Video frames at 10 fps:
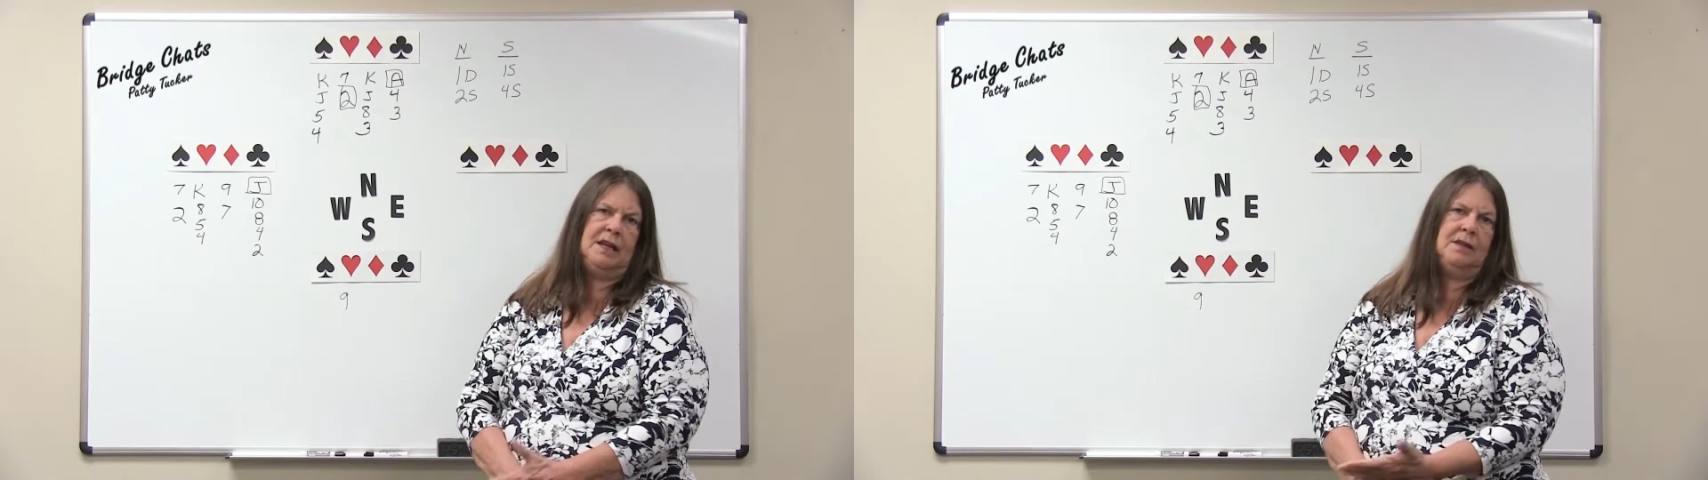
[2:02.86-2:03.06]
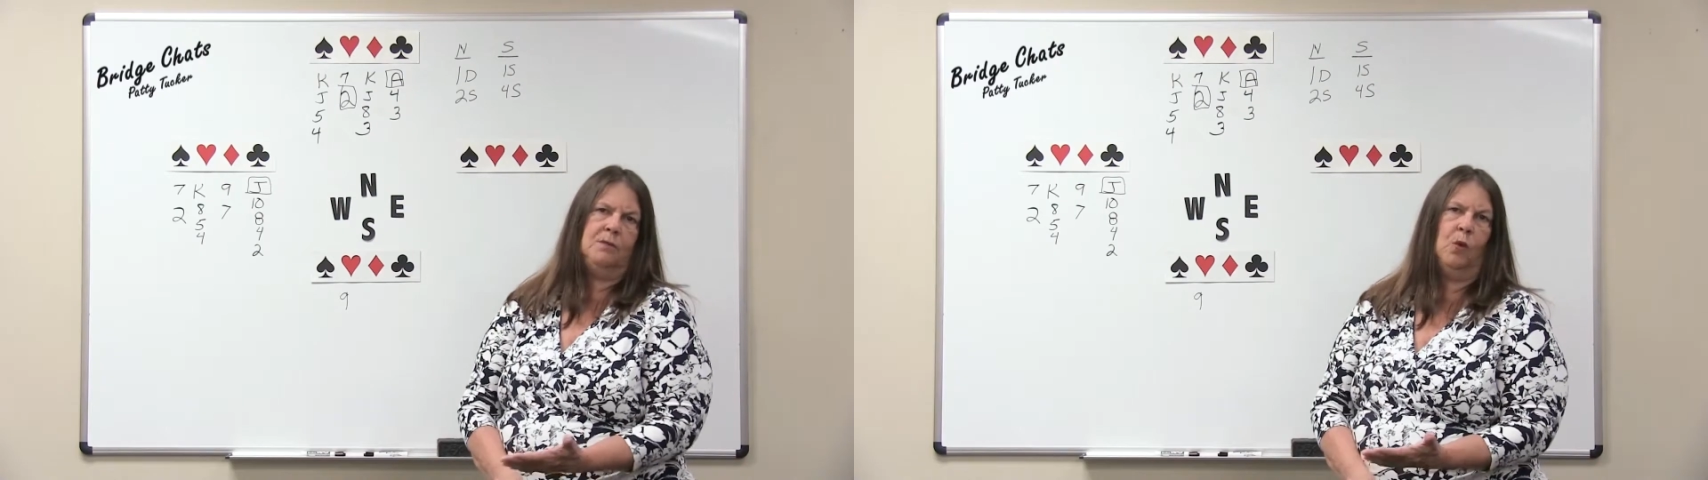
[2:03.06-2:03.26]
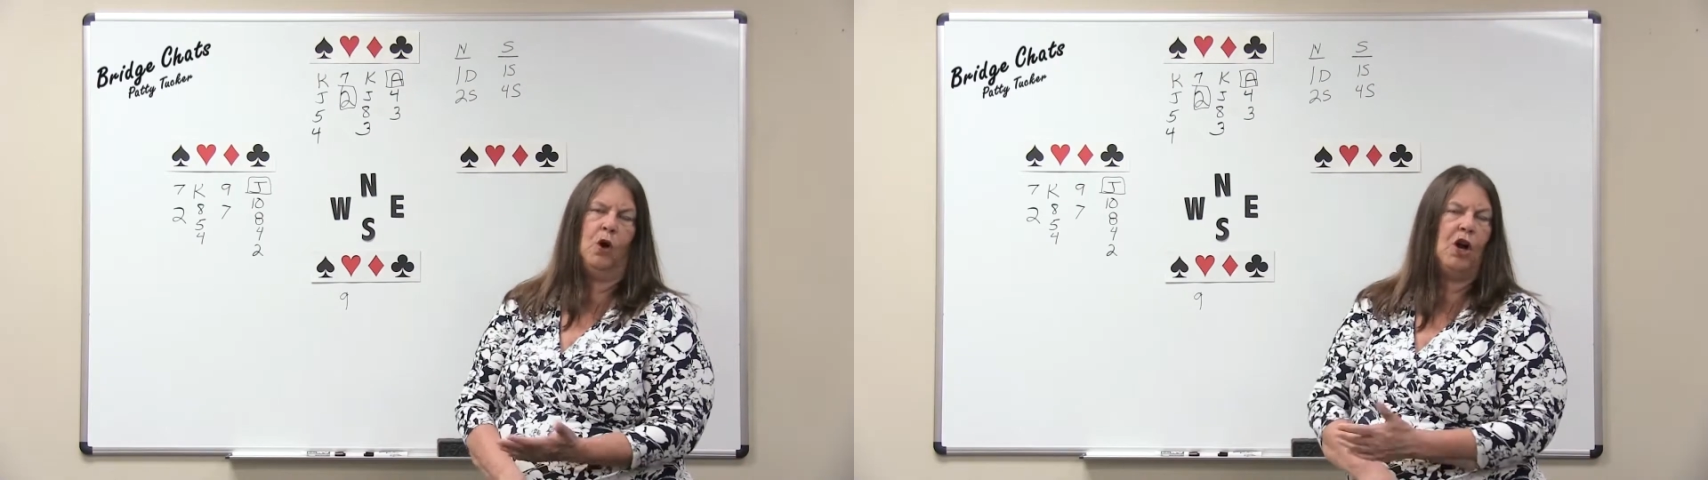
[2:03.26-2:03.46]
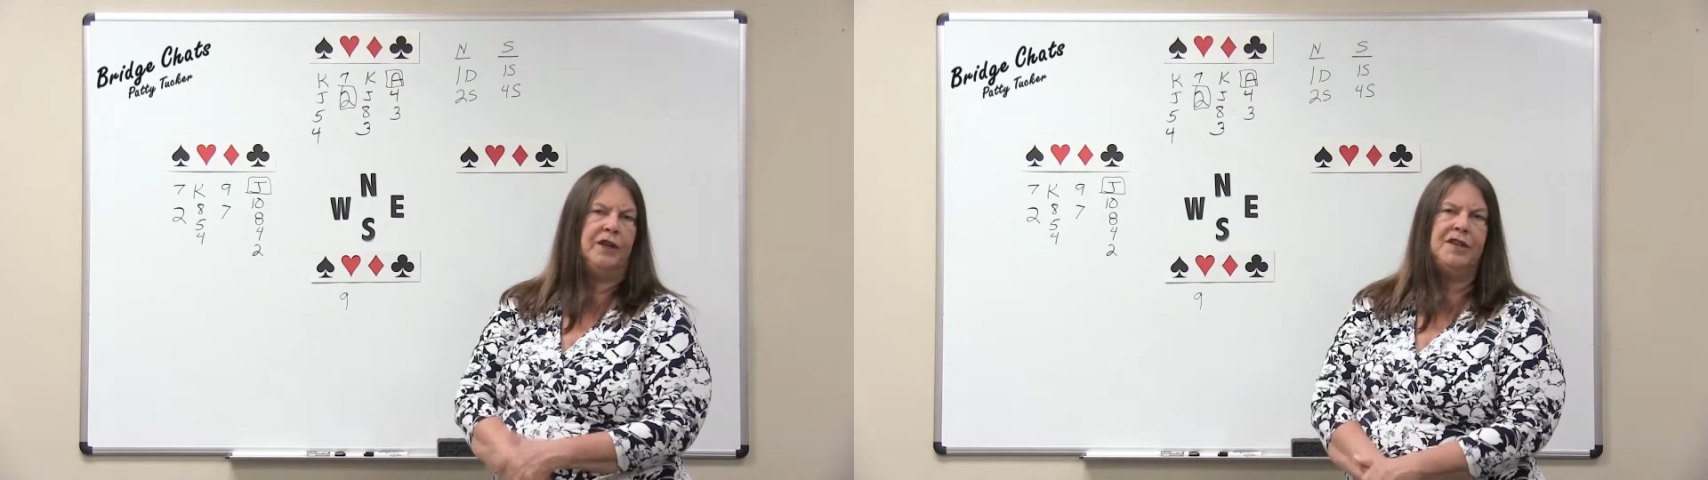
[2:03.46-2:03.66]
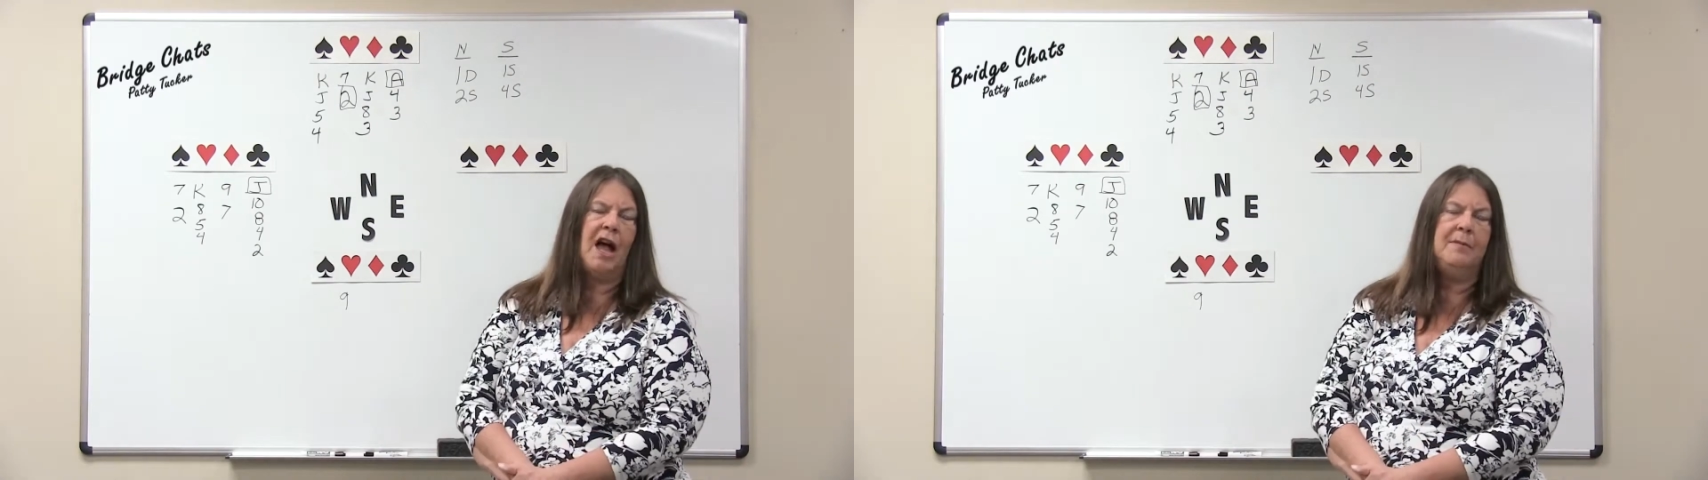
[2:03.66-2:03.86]
he work
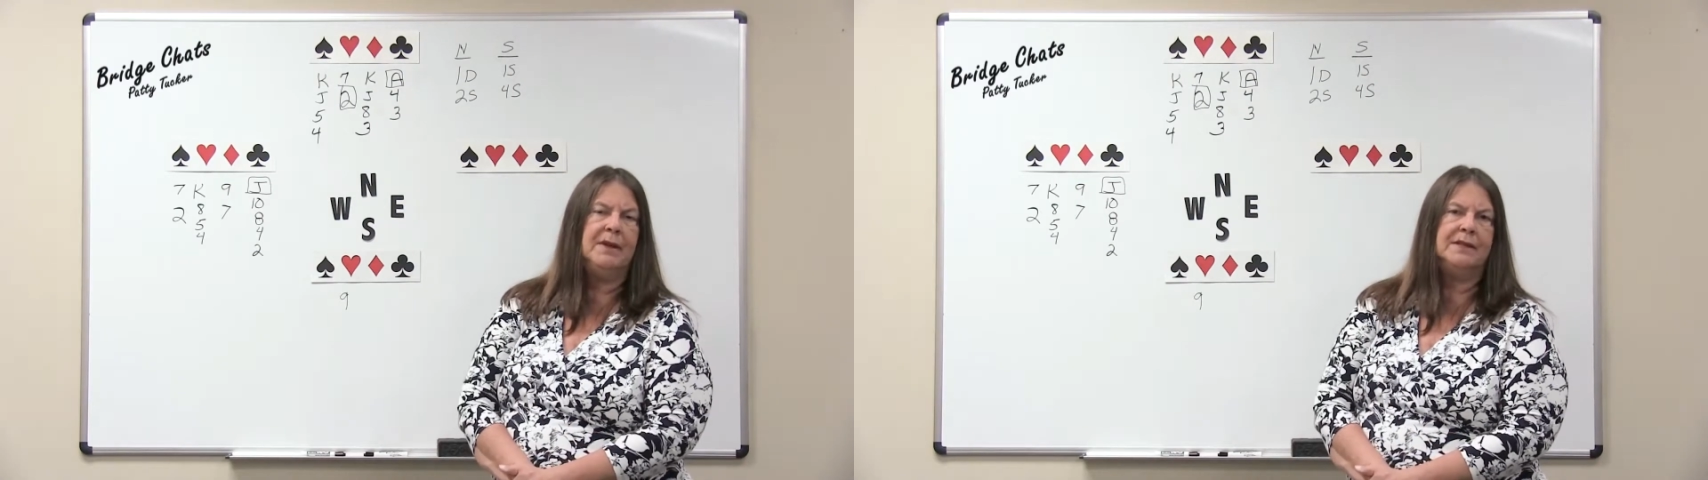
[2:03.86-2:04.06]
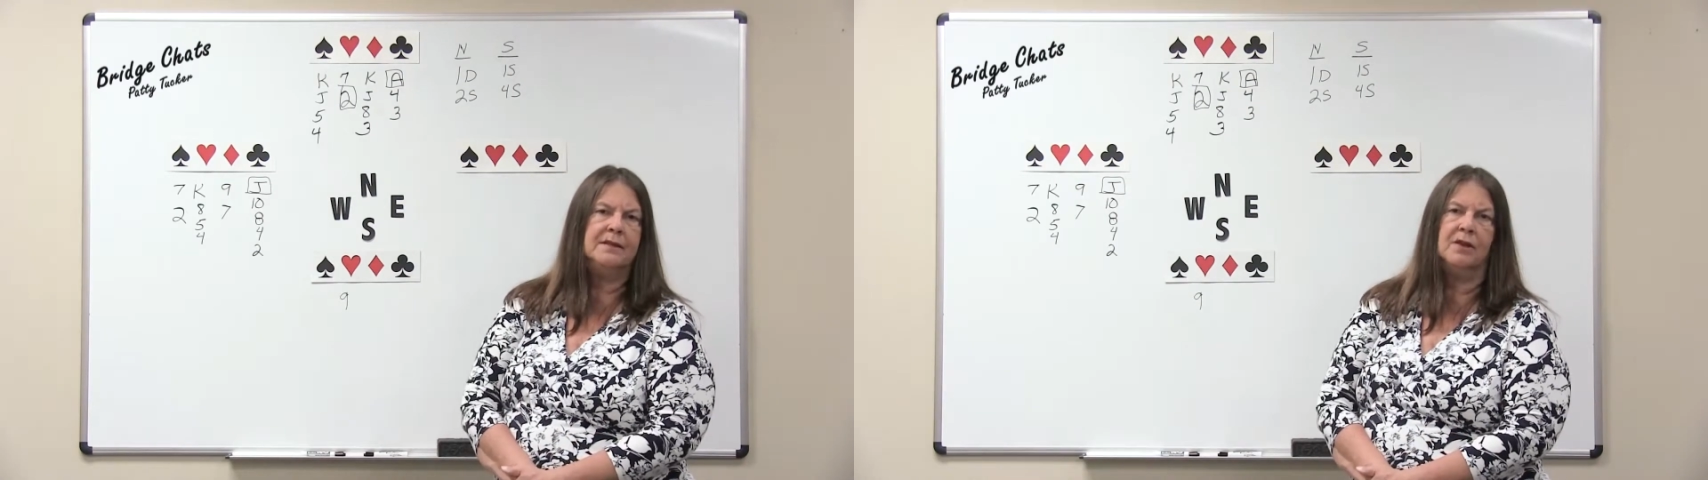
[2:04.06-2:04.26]
on diamonds?